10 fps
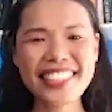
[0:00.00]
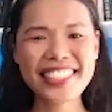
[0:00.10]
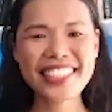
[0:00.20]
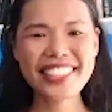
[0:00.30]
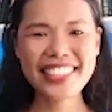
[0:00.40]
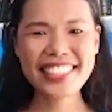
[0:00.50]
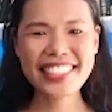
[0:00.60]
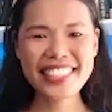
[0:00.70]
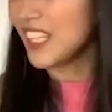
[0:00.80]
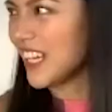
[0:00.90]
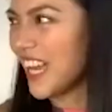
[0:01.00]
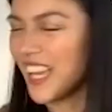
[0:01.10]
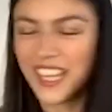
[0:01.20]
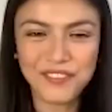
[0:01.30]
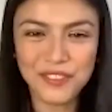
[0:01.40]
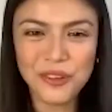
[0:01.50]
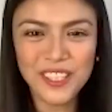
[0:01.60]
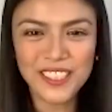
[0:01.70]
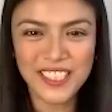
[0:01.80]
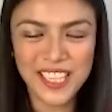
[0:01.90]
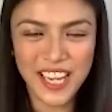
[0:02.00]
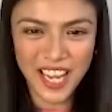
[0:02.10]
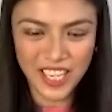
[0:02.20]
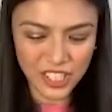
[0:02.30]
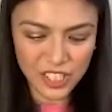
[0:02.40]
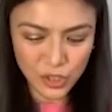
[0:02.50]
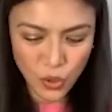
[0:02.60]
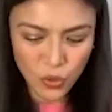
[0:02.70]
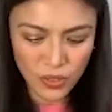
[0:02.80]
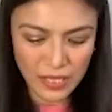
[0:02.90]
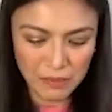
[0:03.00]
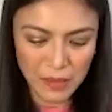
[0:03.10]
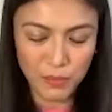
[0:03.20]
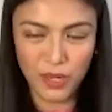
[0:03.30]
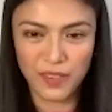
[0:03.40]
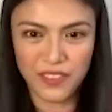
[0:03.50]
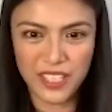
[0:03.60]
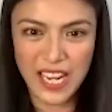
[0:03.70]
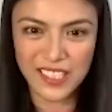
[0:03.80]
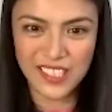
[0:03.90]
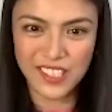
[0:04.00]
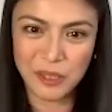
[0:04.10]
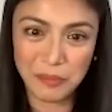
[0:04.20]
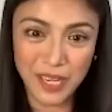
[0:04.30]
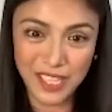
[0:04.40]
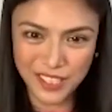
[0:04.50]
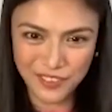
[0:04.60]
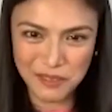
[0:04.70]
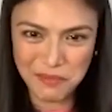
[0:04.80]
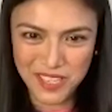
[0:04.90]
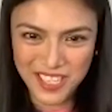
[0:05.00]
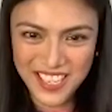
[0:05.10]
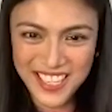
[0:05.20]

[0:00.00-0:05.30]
Actually, I have no idea. I just know that my boyfriend has a surprise for me.